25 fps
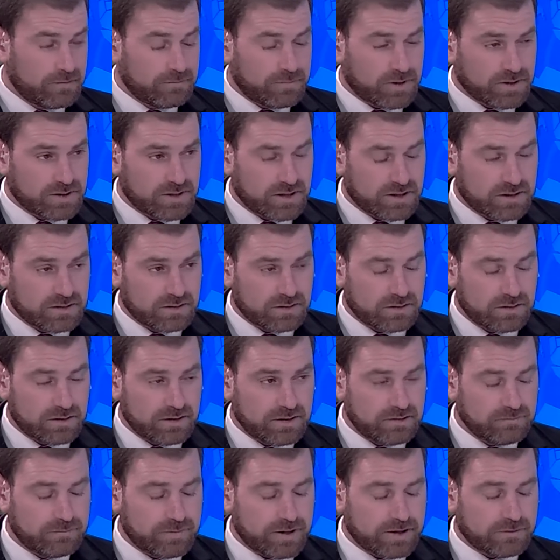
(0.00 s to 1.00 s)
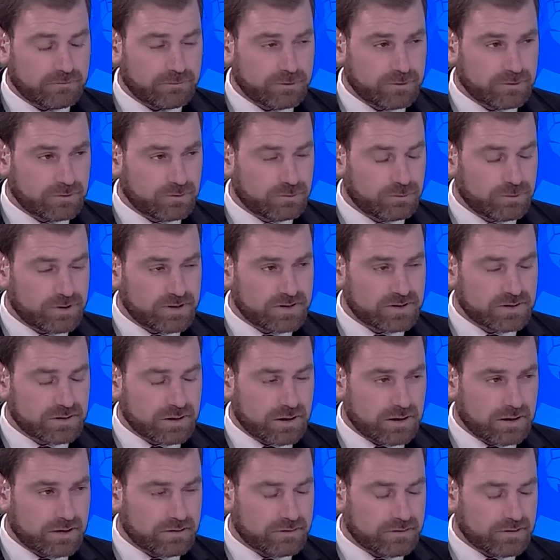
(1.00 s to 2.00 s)
particularly in Beirut, we
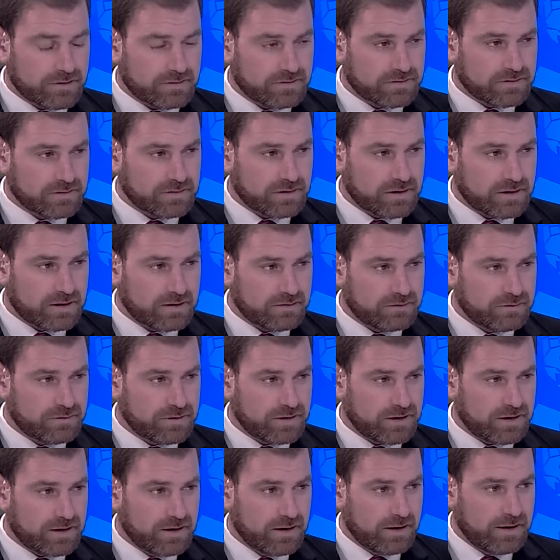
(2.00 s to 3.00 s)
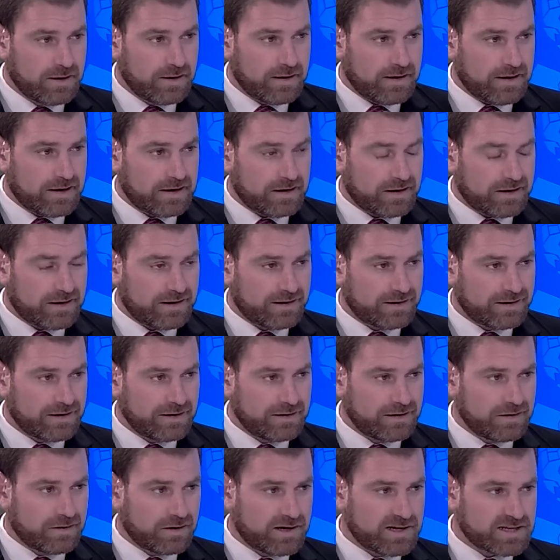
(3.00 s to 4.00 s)
saw that the
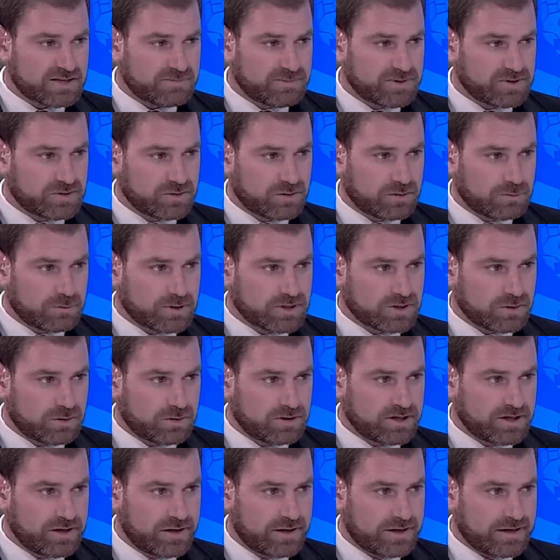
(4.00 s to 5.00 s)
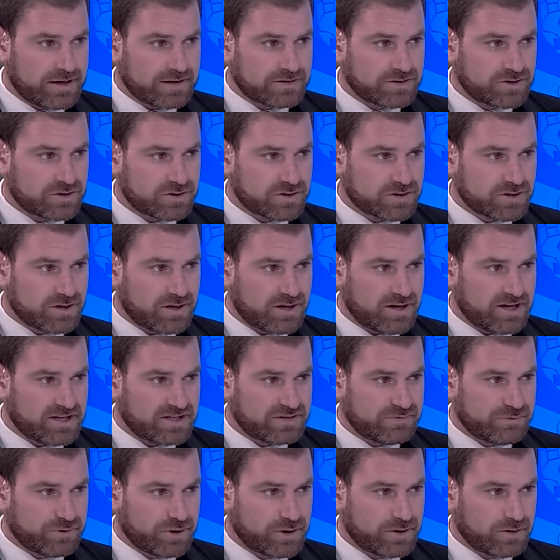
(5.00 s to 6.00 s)
Al-Hariri hospital was holding an
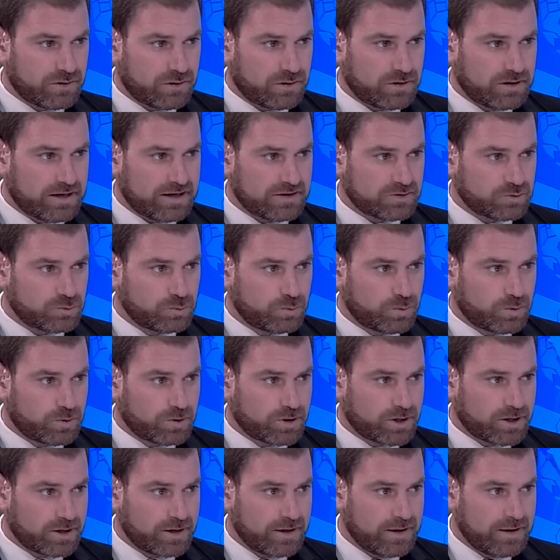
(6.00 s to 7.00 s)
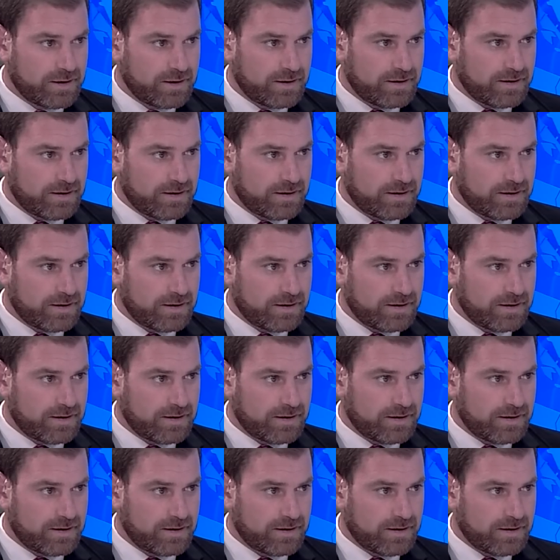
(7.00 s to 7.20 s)
exercise for an all-out war